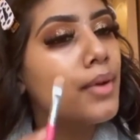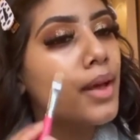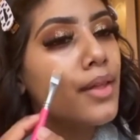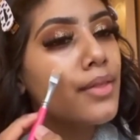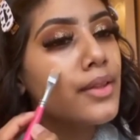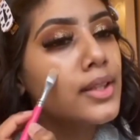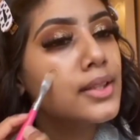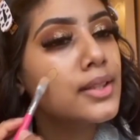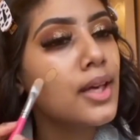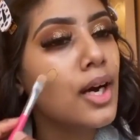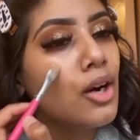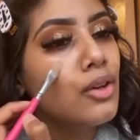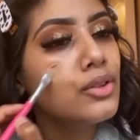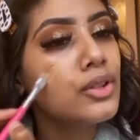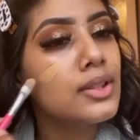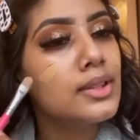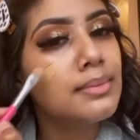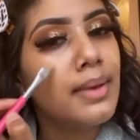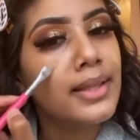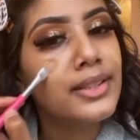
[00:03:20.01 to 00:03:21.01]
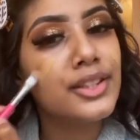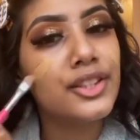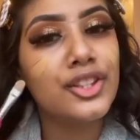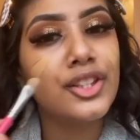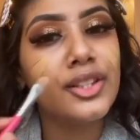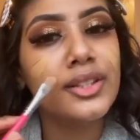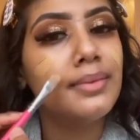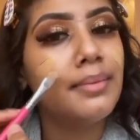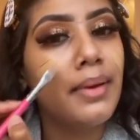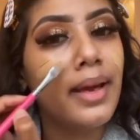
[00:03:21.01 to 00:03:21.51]
this girl just
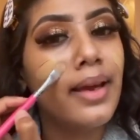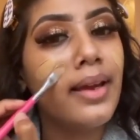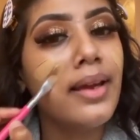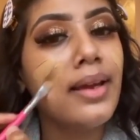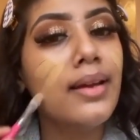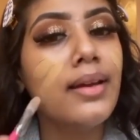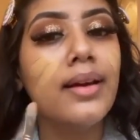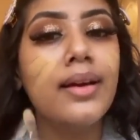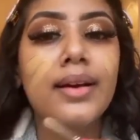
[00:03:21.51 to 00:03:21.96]
messages me.